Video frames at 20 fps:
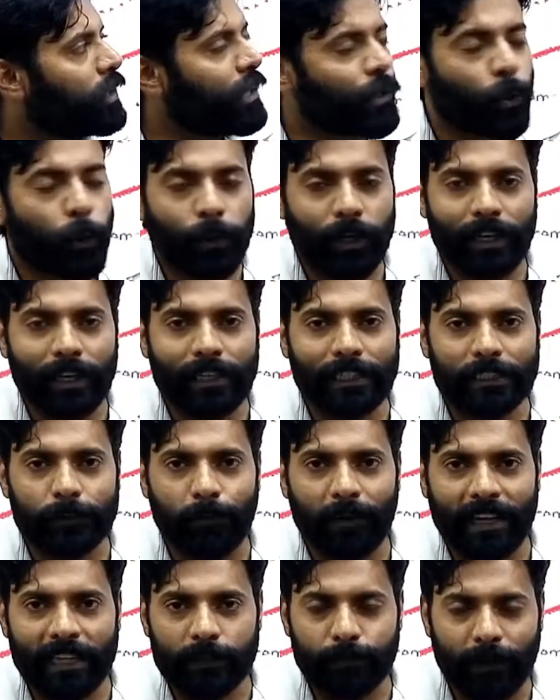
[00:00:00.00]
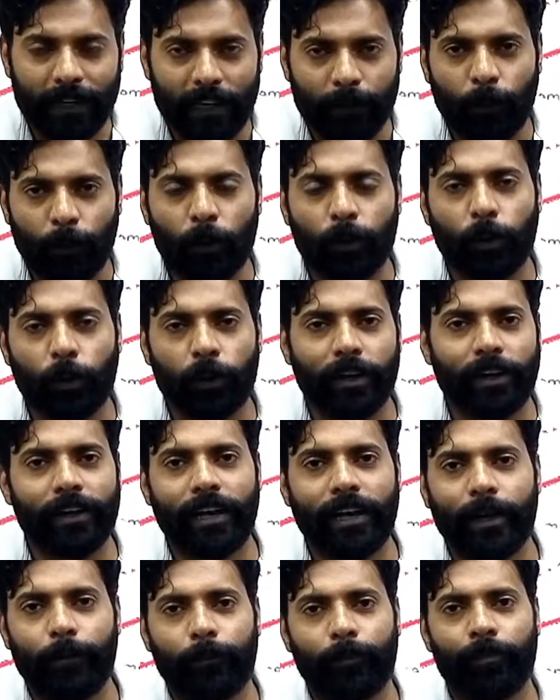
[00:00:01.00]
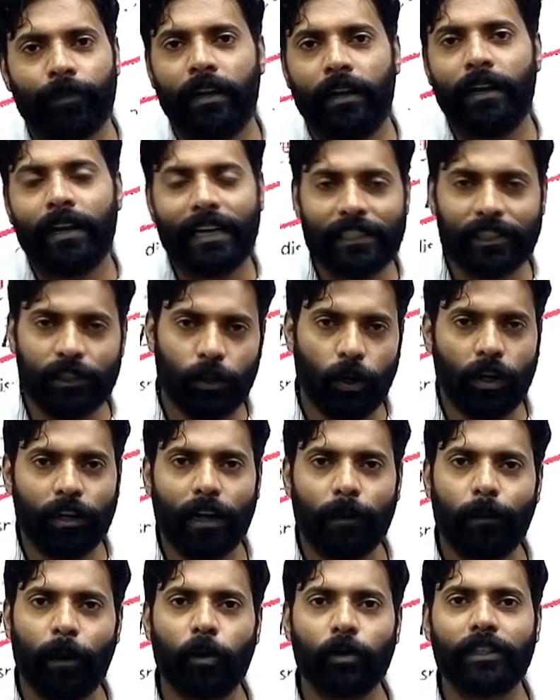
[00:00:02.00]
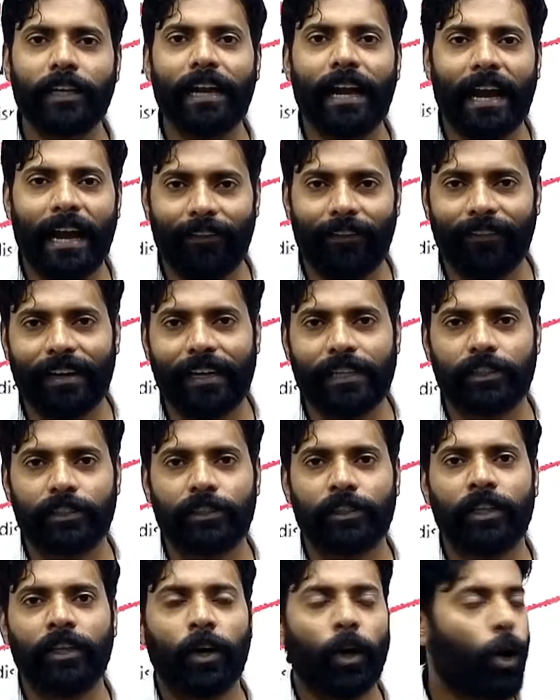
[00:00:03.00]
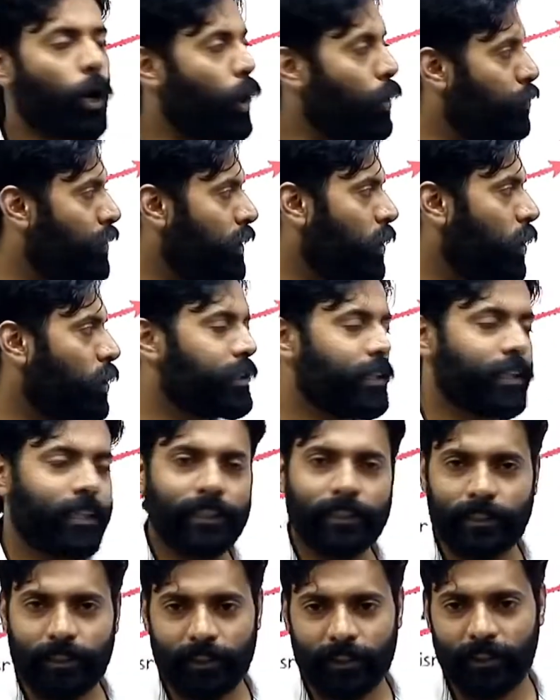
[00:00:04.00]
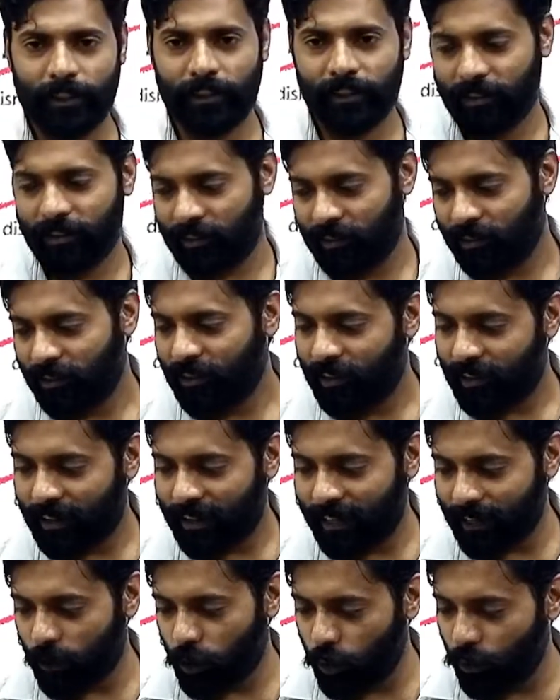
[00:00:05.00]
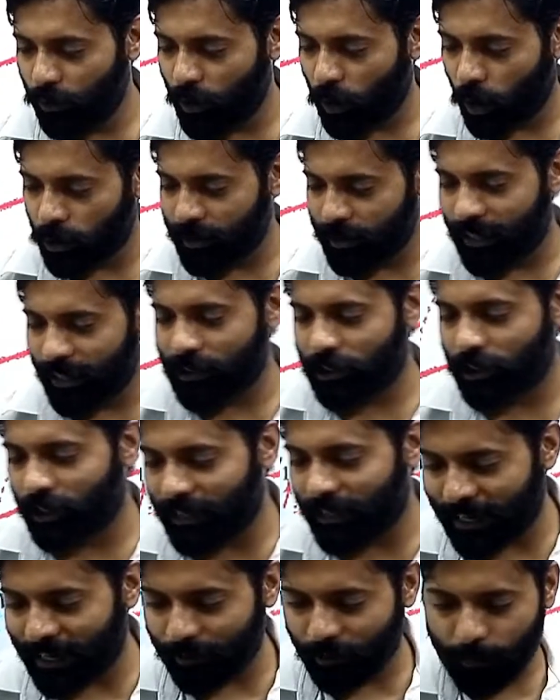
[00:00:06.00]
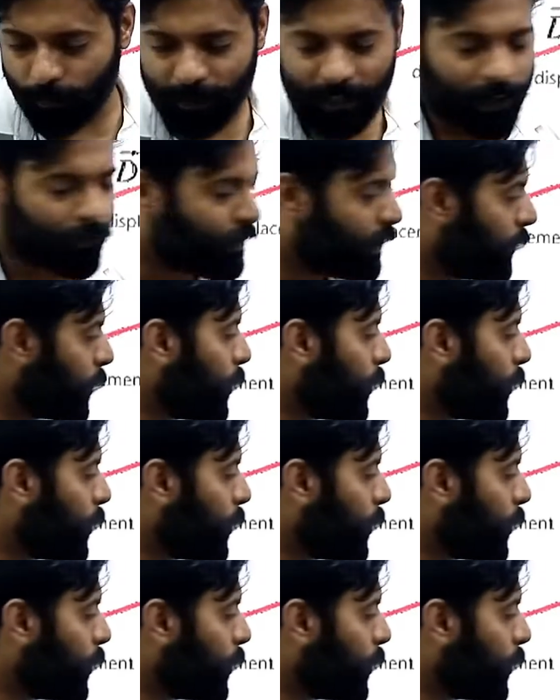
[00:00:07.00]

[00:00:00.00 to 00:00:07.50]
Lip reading: total displacement upon total time. It's not about the average of velocities, right? Two velocities that will be given to